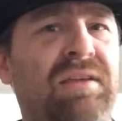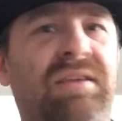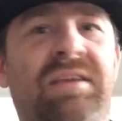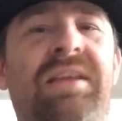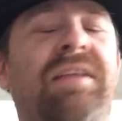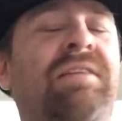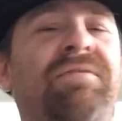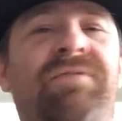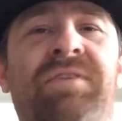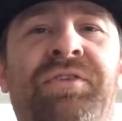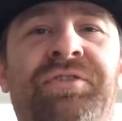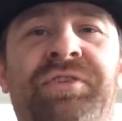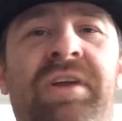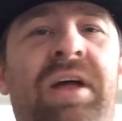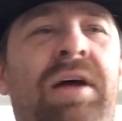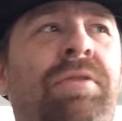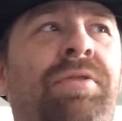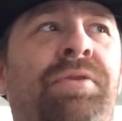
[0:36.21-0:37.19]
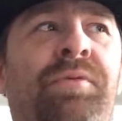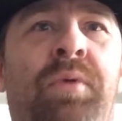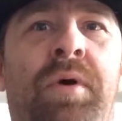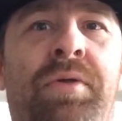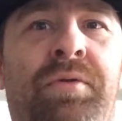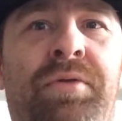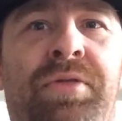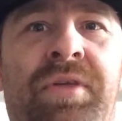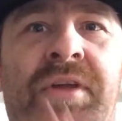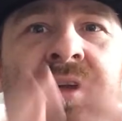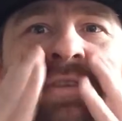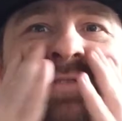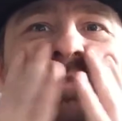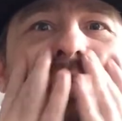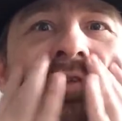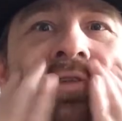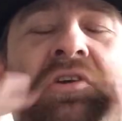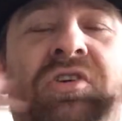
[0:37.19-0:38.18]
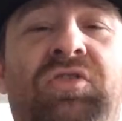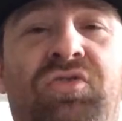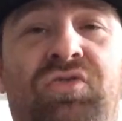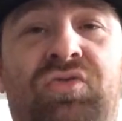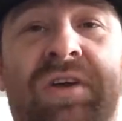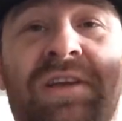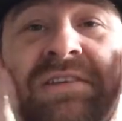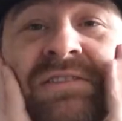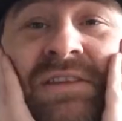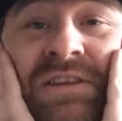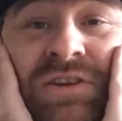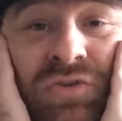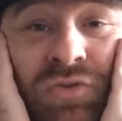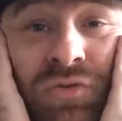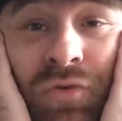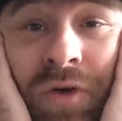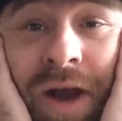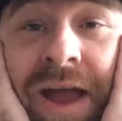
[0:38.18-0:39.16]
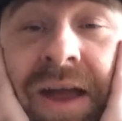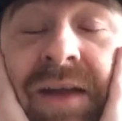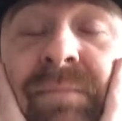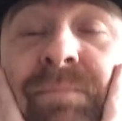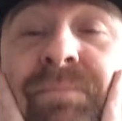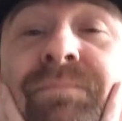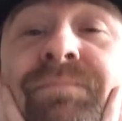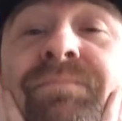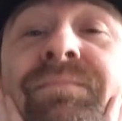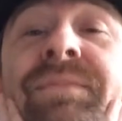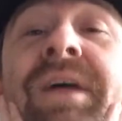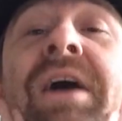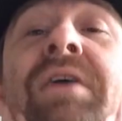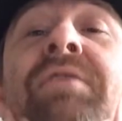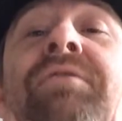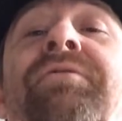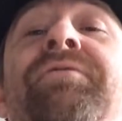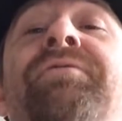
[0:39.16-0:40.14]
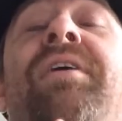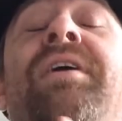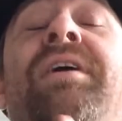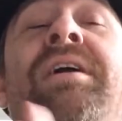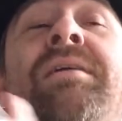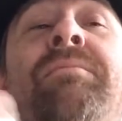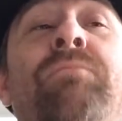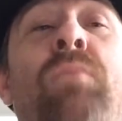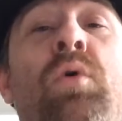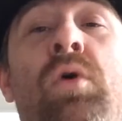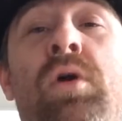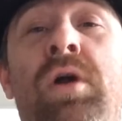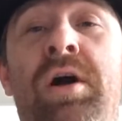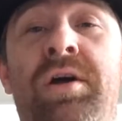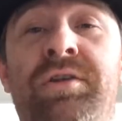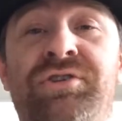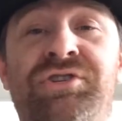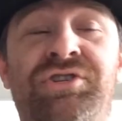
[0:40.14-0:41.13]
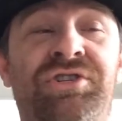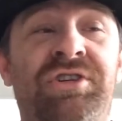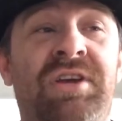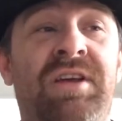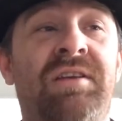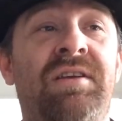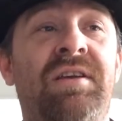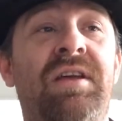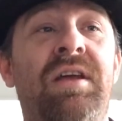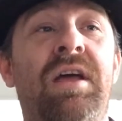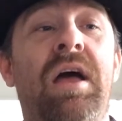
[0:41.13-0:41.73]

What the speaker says: getting filtered out through other things and other crazy, cracked out fucking moron shit.